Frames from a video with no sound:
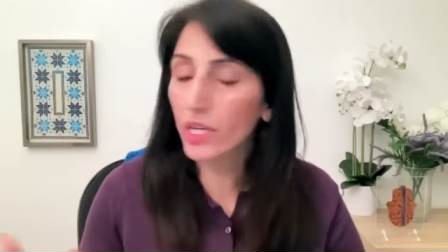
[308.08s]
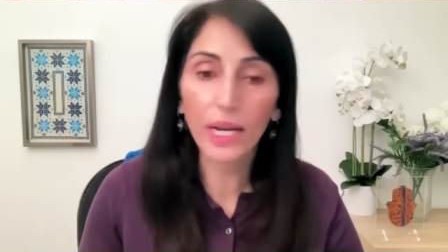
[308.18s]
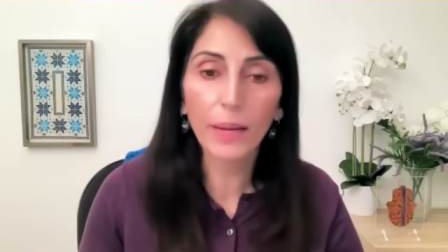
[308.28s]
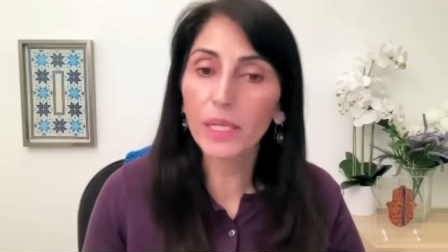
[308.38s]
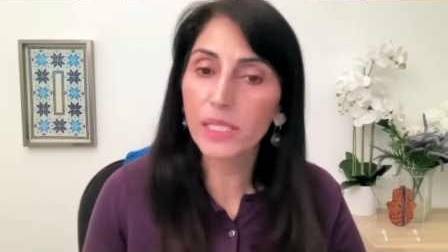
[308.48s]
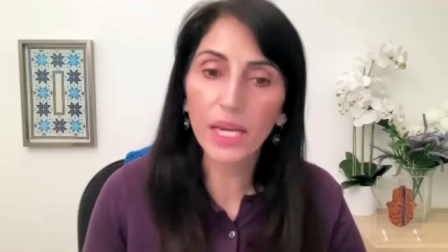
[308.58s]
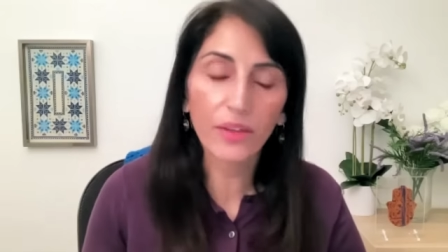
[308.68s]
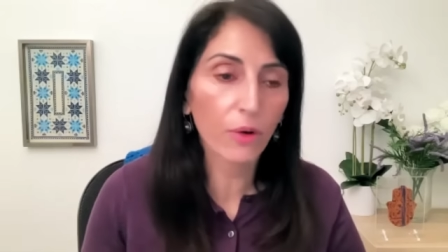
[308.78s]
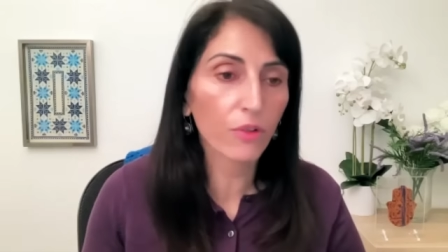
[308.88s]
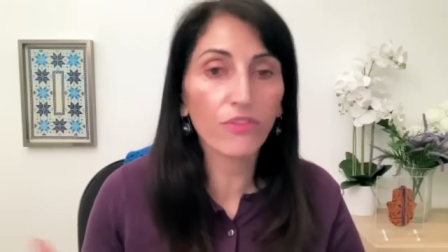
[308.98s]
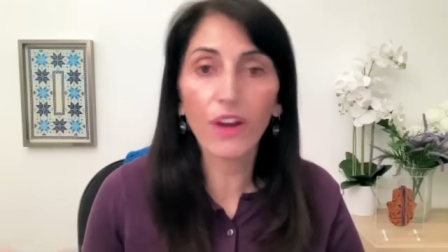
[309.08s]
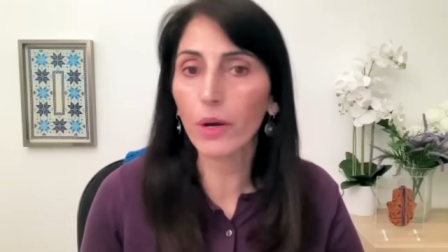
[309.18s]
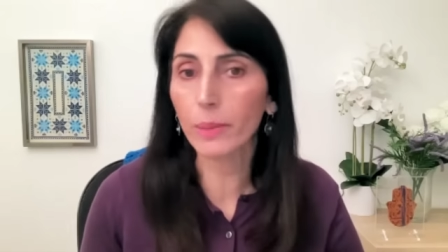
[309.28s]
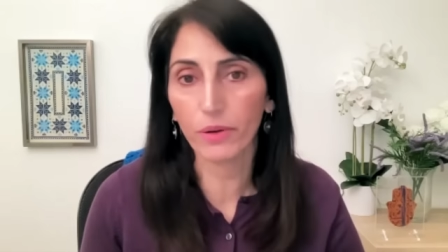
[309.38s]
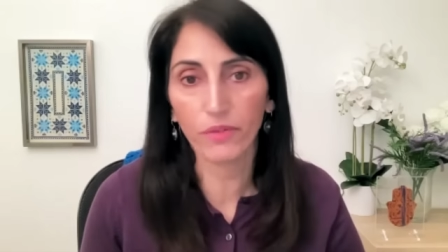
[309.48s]
and I must say they were
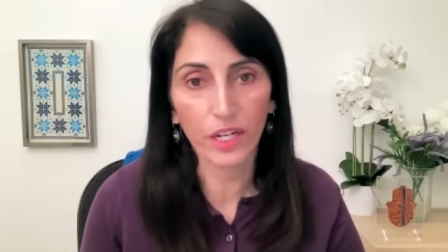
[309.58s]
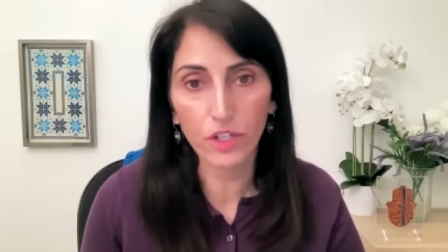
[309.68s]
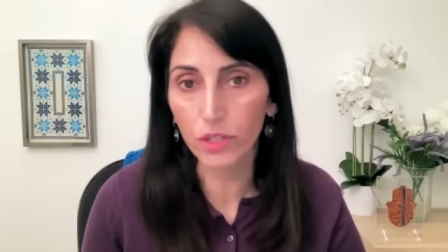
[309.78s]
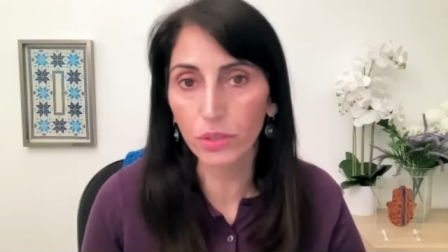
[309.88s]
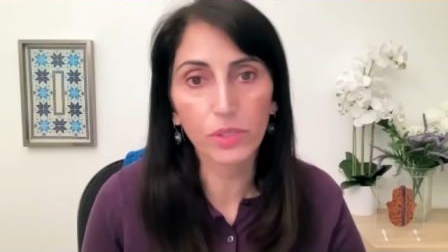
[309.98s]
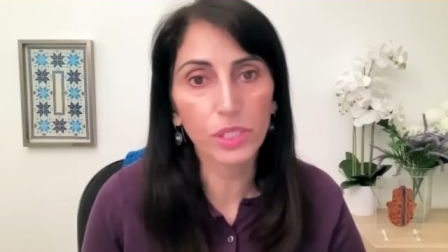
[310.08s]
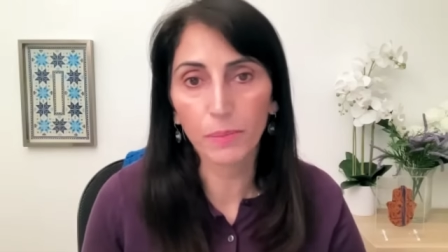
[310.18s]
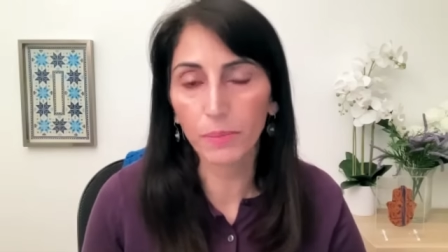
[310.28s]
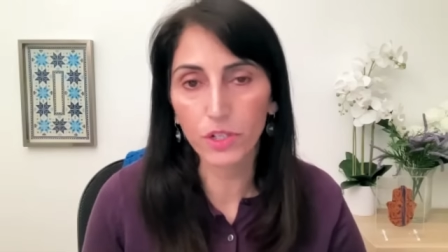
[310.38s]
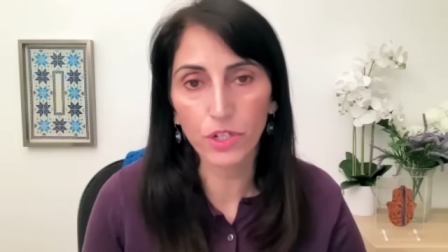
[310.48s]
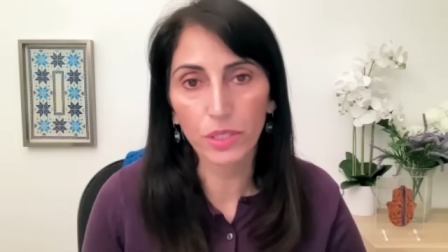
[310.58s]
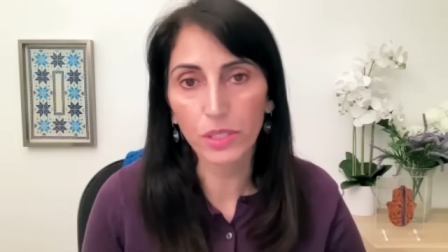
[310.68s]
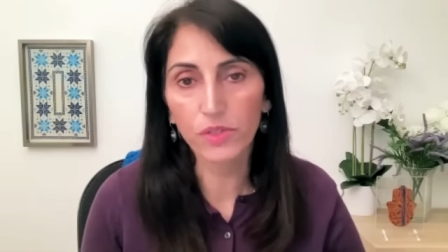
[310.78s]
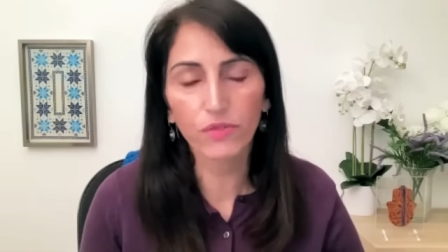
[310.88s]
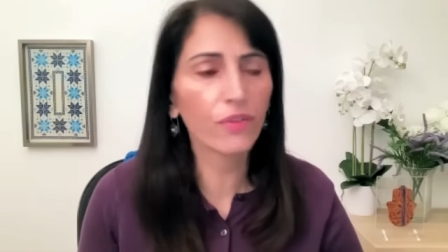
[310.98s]
very professional
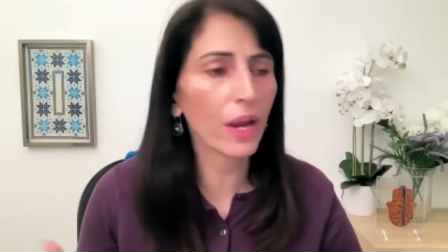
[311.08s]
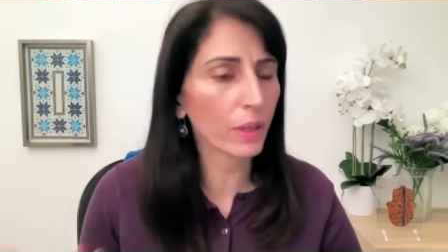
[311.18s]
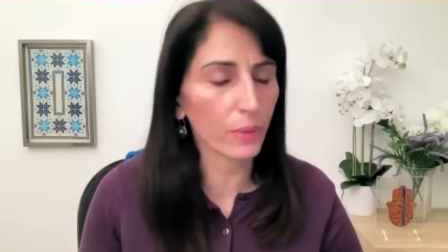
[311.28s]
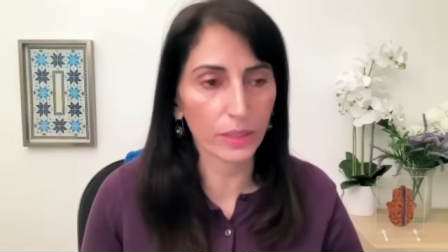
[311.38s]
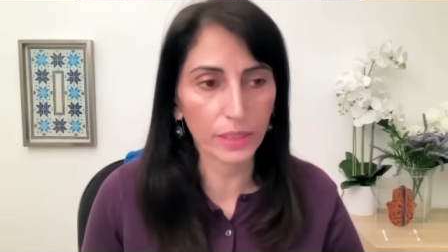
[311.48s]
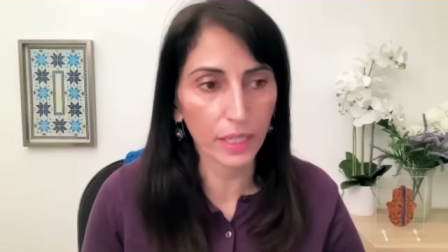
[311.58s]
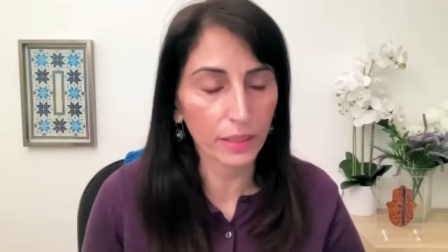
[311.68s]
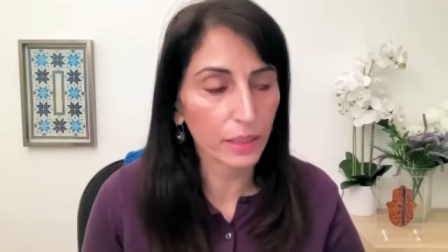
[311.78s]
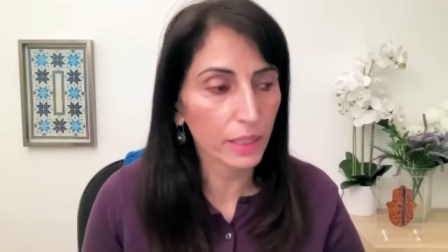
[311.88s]
submissions, very well done.